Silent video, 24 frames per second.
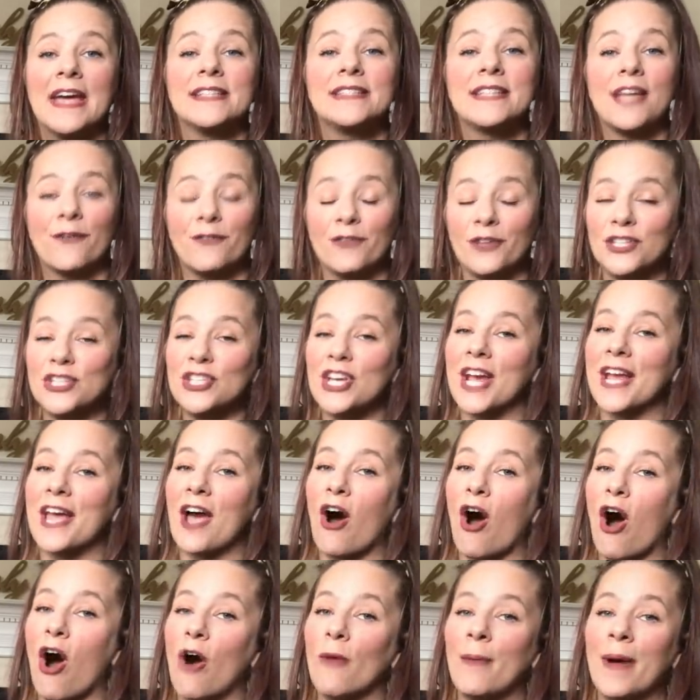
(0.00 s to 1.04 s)
Definitely check
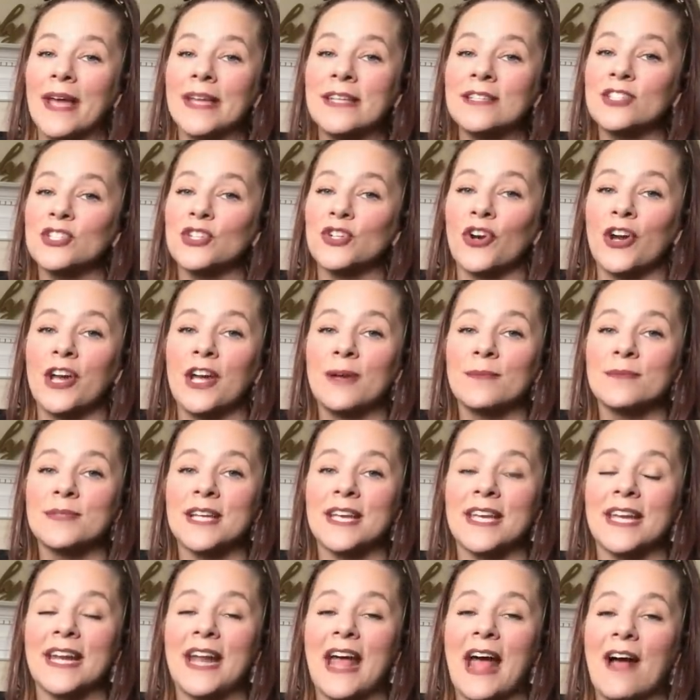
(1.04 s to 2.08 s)
out all my Instagrams.
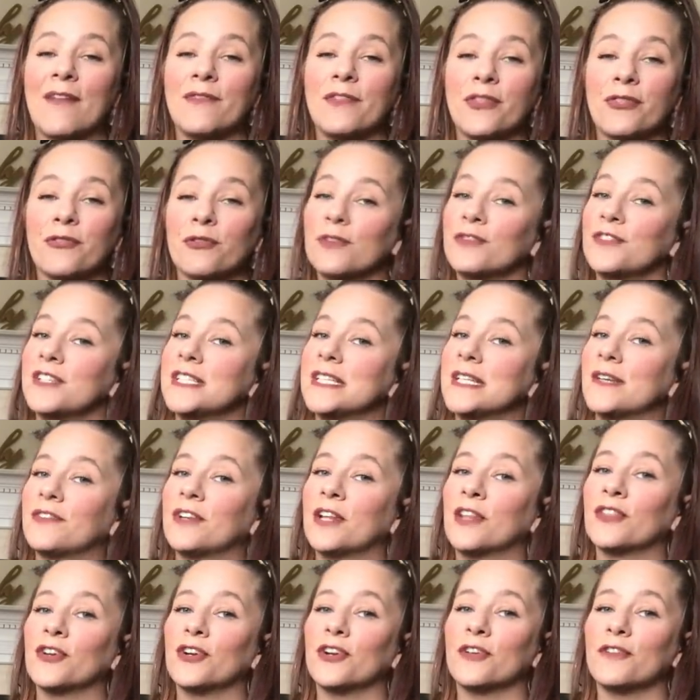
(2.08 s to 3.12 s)
Again, I have the
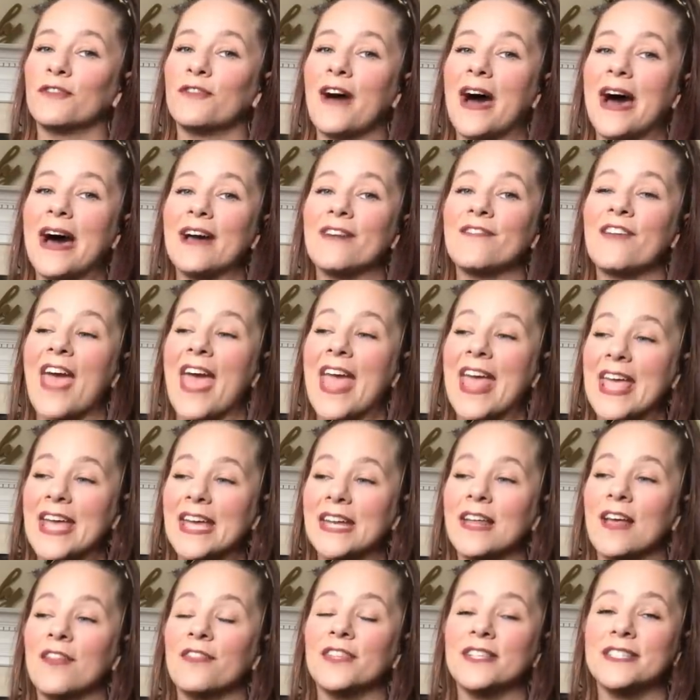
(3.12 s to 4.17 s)
ThriftyTiffany35
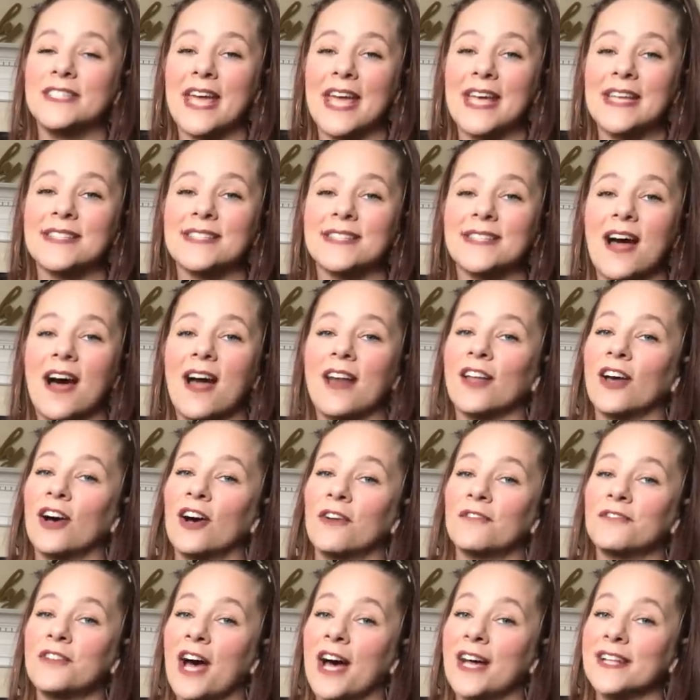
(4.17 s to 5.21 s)
and the
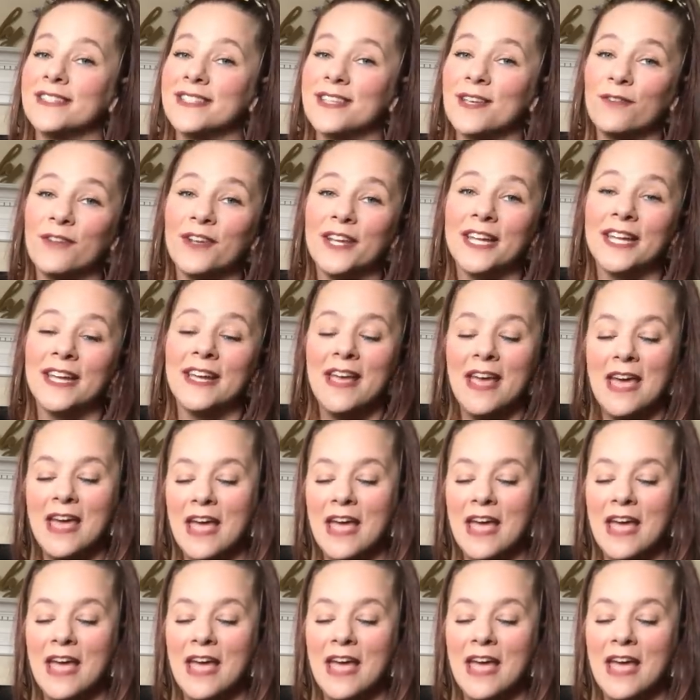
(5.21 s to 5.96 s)
taste.of.tiffany.